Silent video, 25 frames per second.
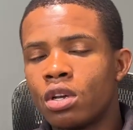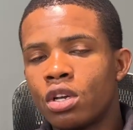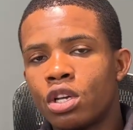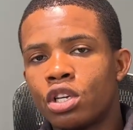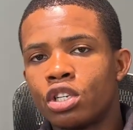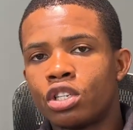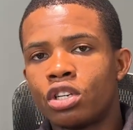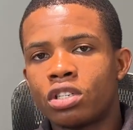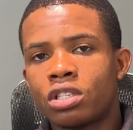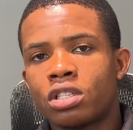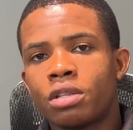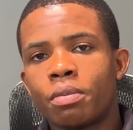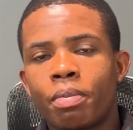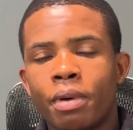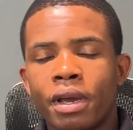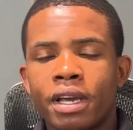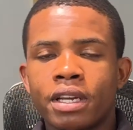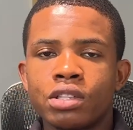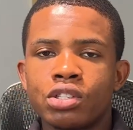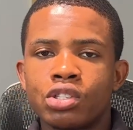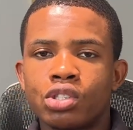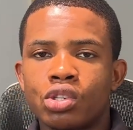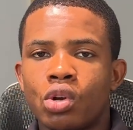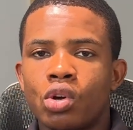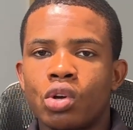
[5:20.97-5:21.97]
Just
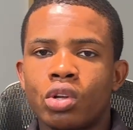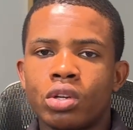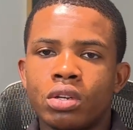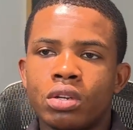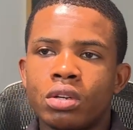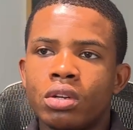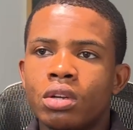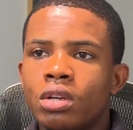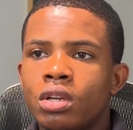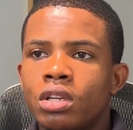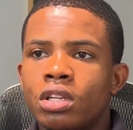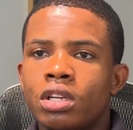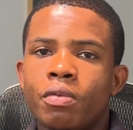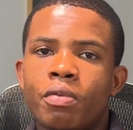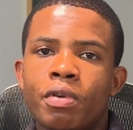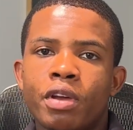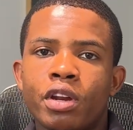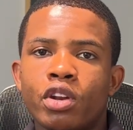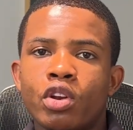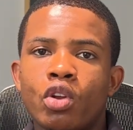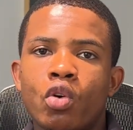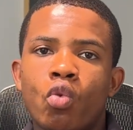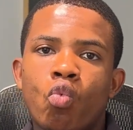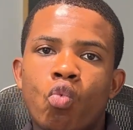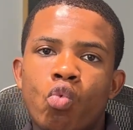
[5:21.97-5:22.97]
depending
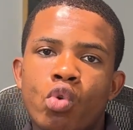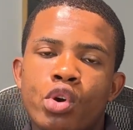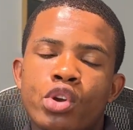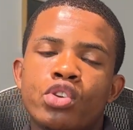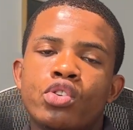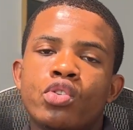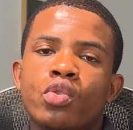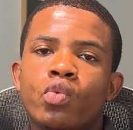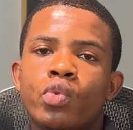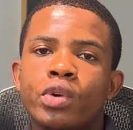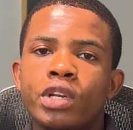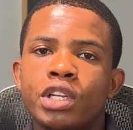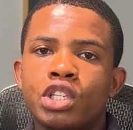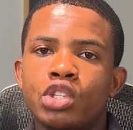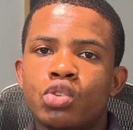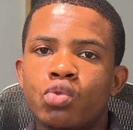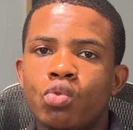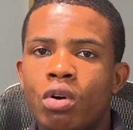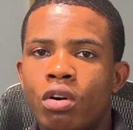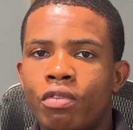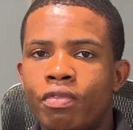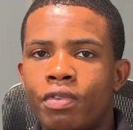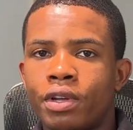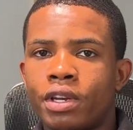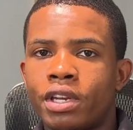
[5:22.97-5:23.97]
on what you're willing to
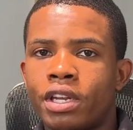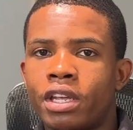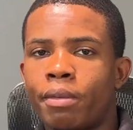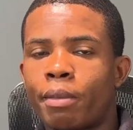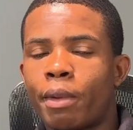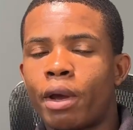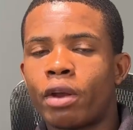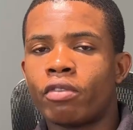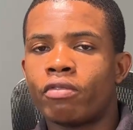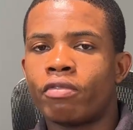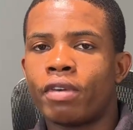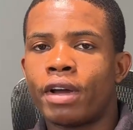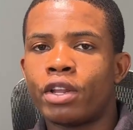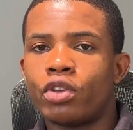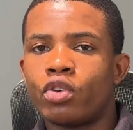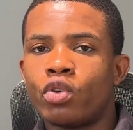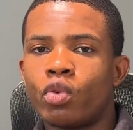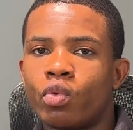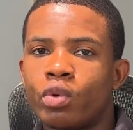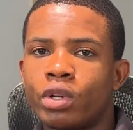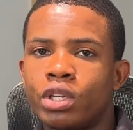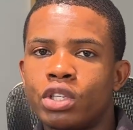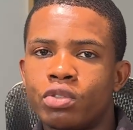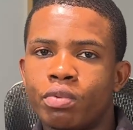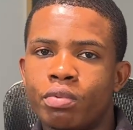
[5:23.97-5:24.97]
offer and the amount of value you're
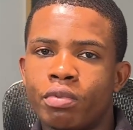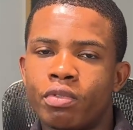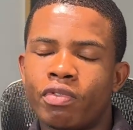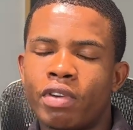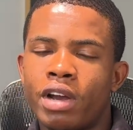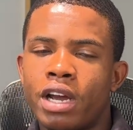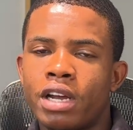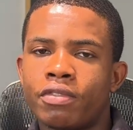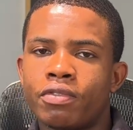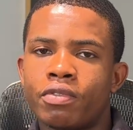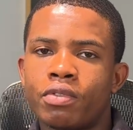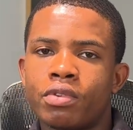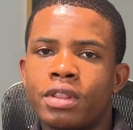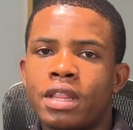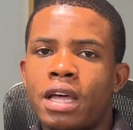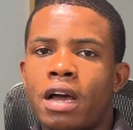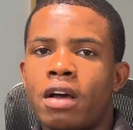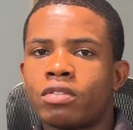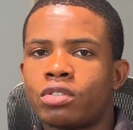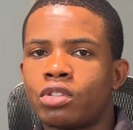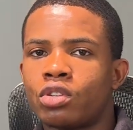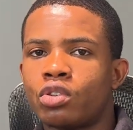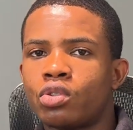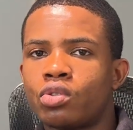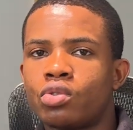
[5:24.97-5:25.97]
willing to provide for
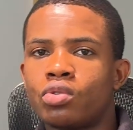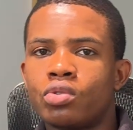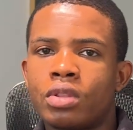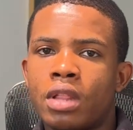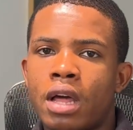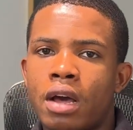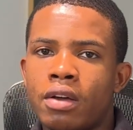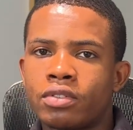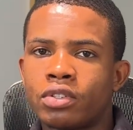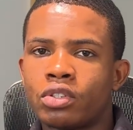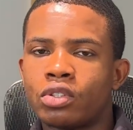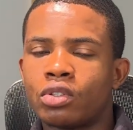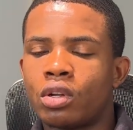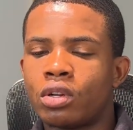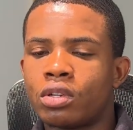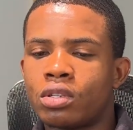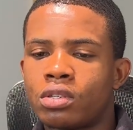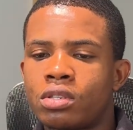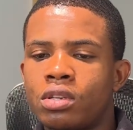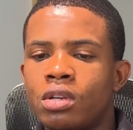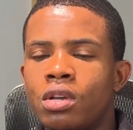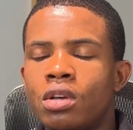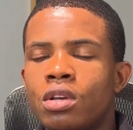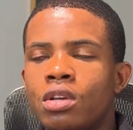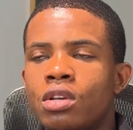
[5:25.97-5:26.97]
$1,000 or $2,000.
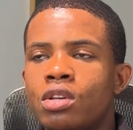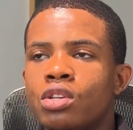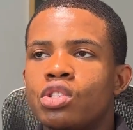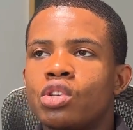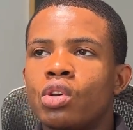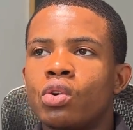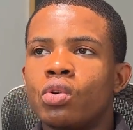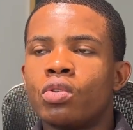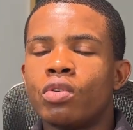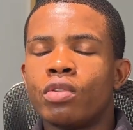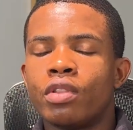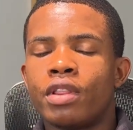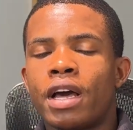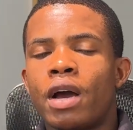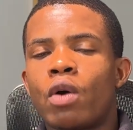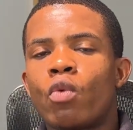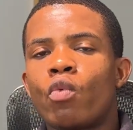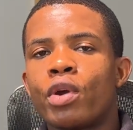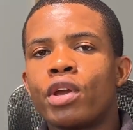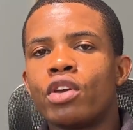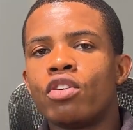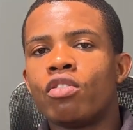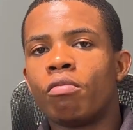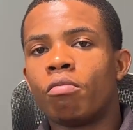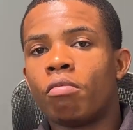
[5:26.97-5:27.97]
So that way
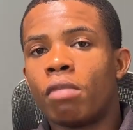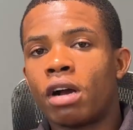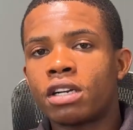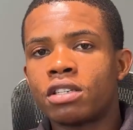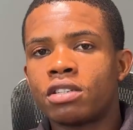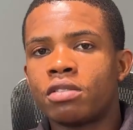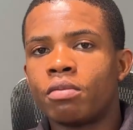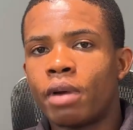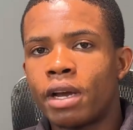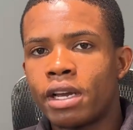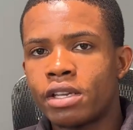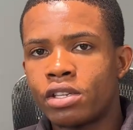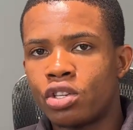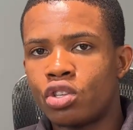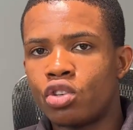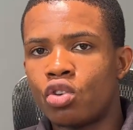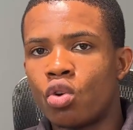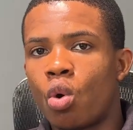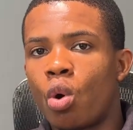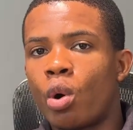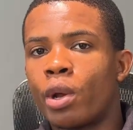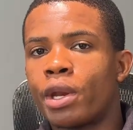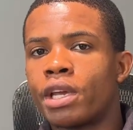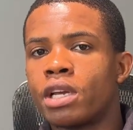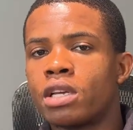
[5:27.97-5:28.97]
you're maximizing your
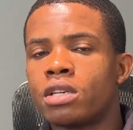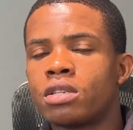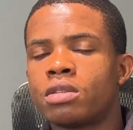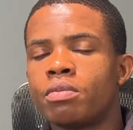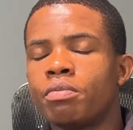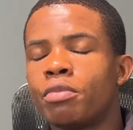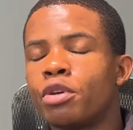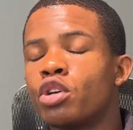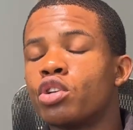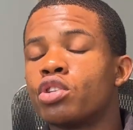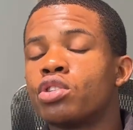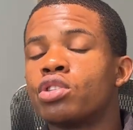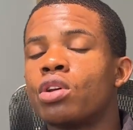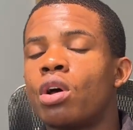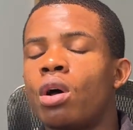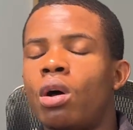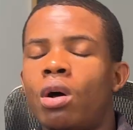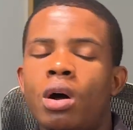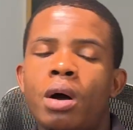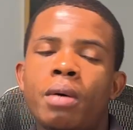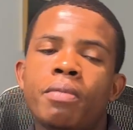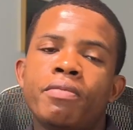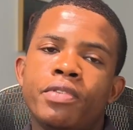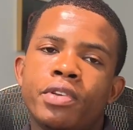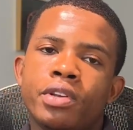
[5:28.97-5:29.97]
audience, because
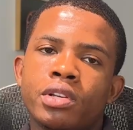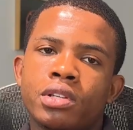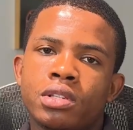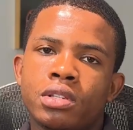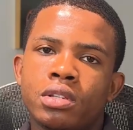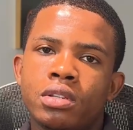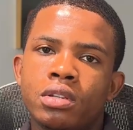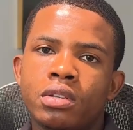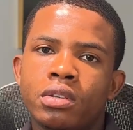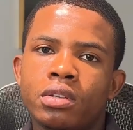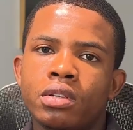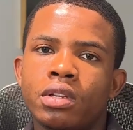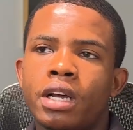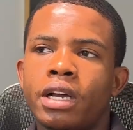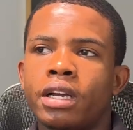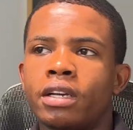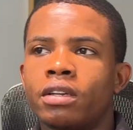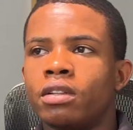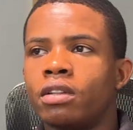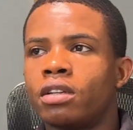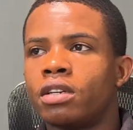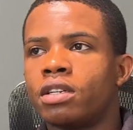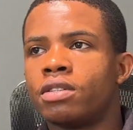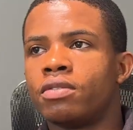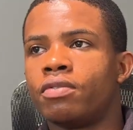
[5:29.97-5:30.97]
obviously, like,
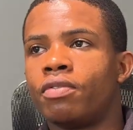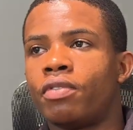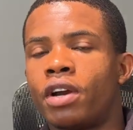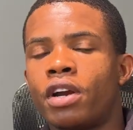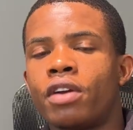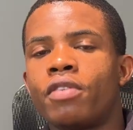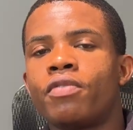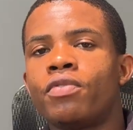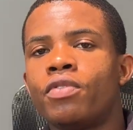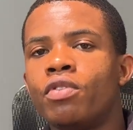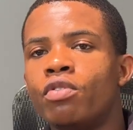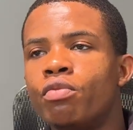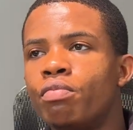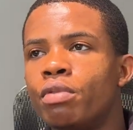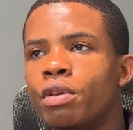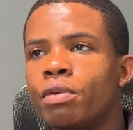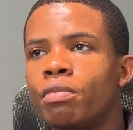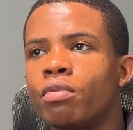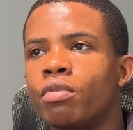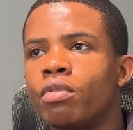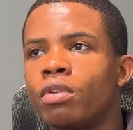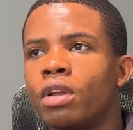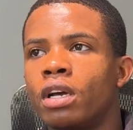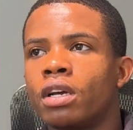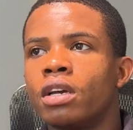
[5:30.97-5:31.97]
there's very few
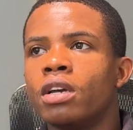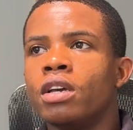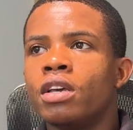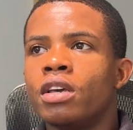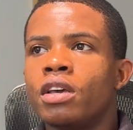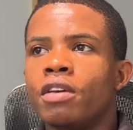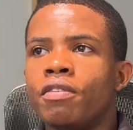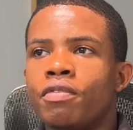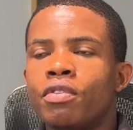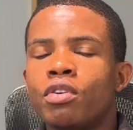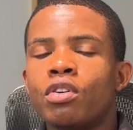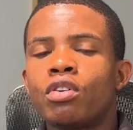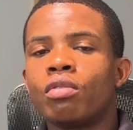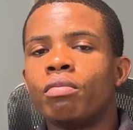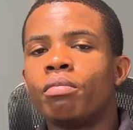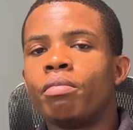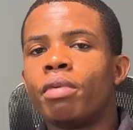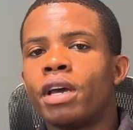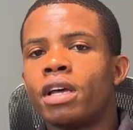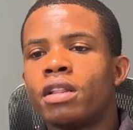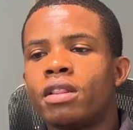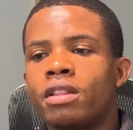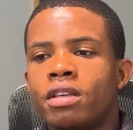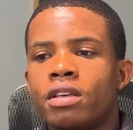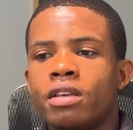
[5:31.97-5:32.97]
people. Like, if you compare
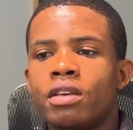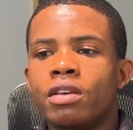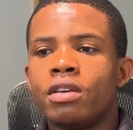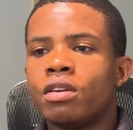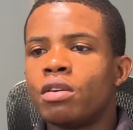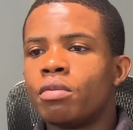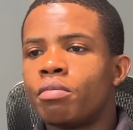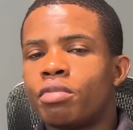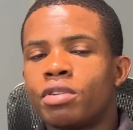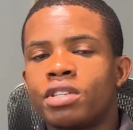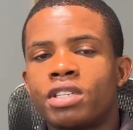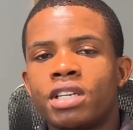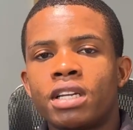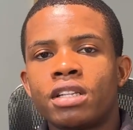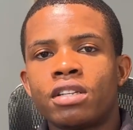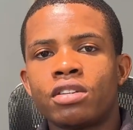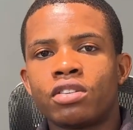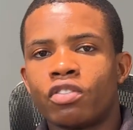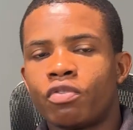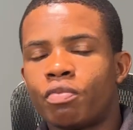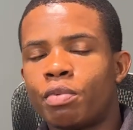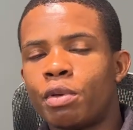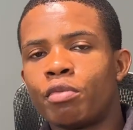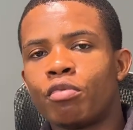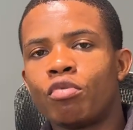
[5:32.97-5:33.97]
the percentage
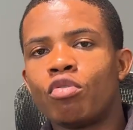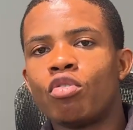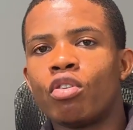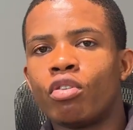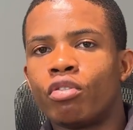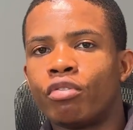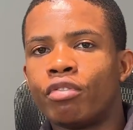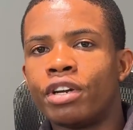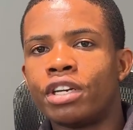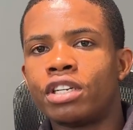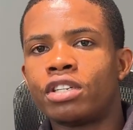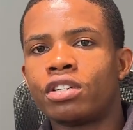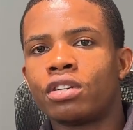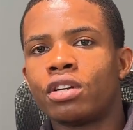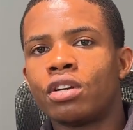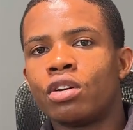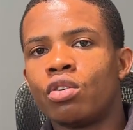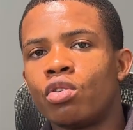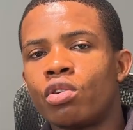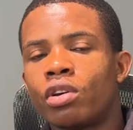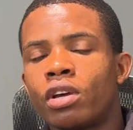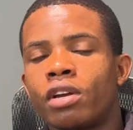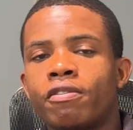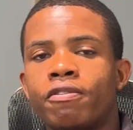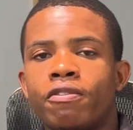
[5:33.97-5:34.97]
of people who are rich who
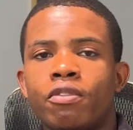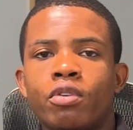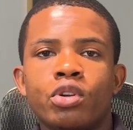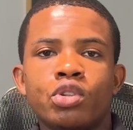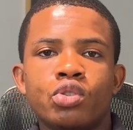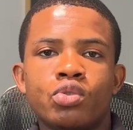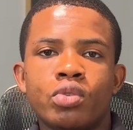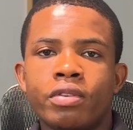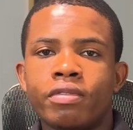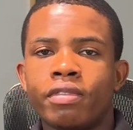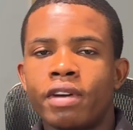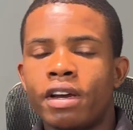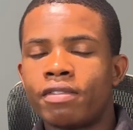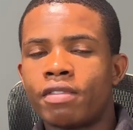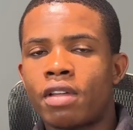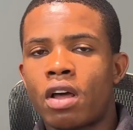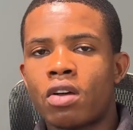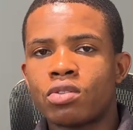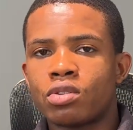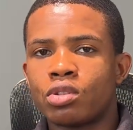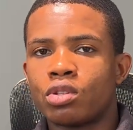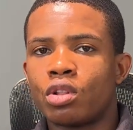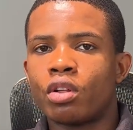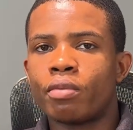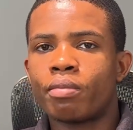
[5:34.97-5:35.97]
can afford a
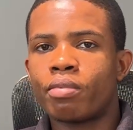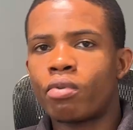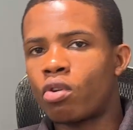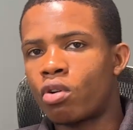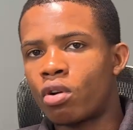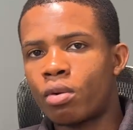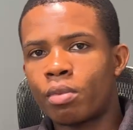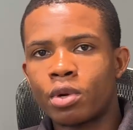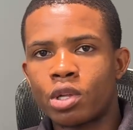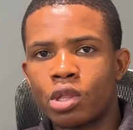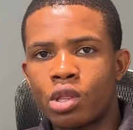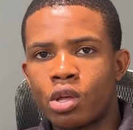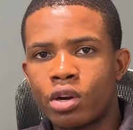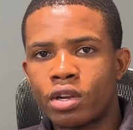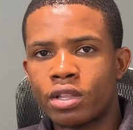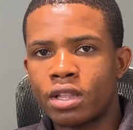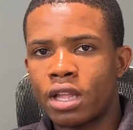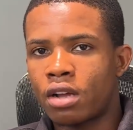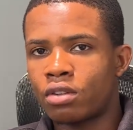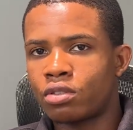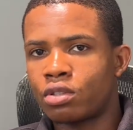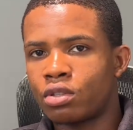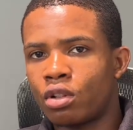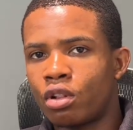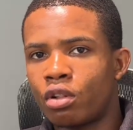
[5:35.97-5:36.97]
$25,000 program or a
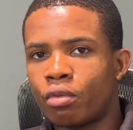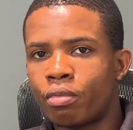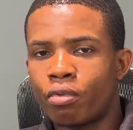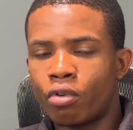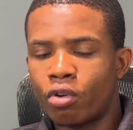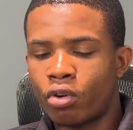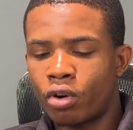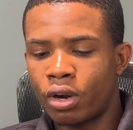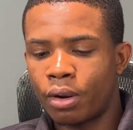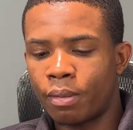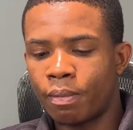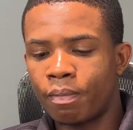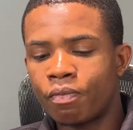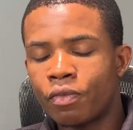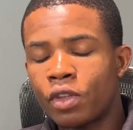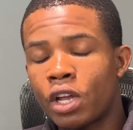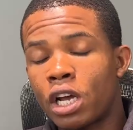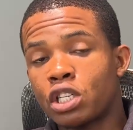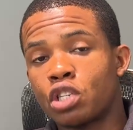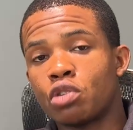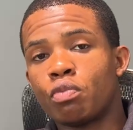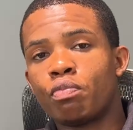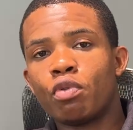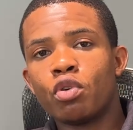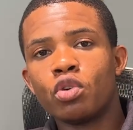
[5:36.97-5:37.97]
$30,000 program, as
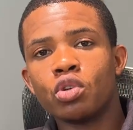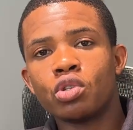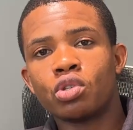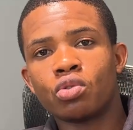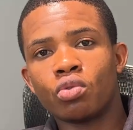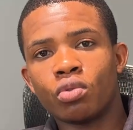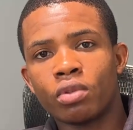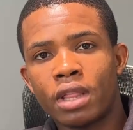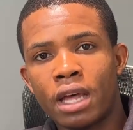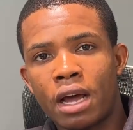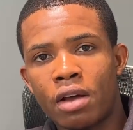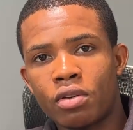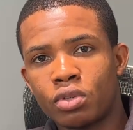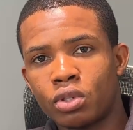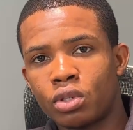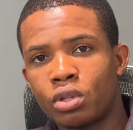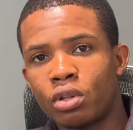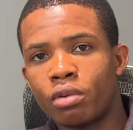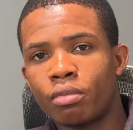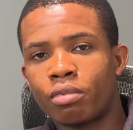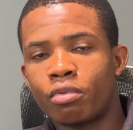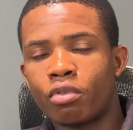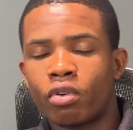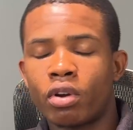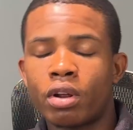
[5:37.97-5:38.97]
opposed to a $1,000
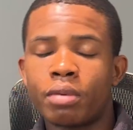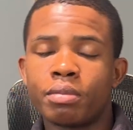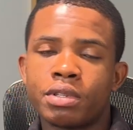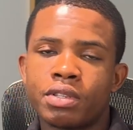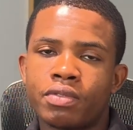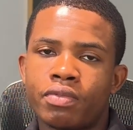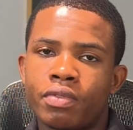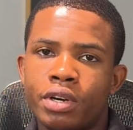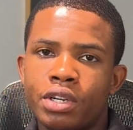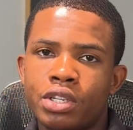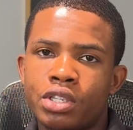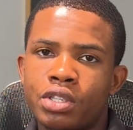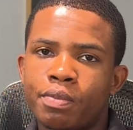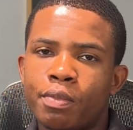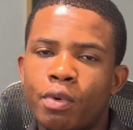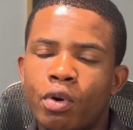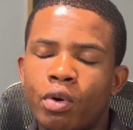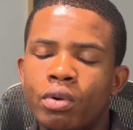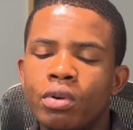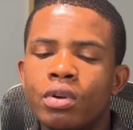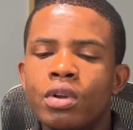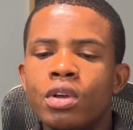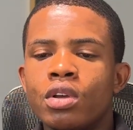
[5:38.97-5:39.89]
program, is very small.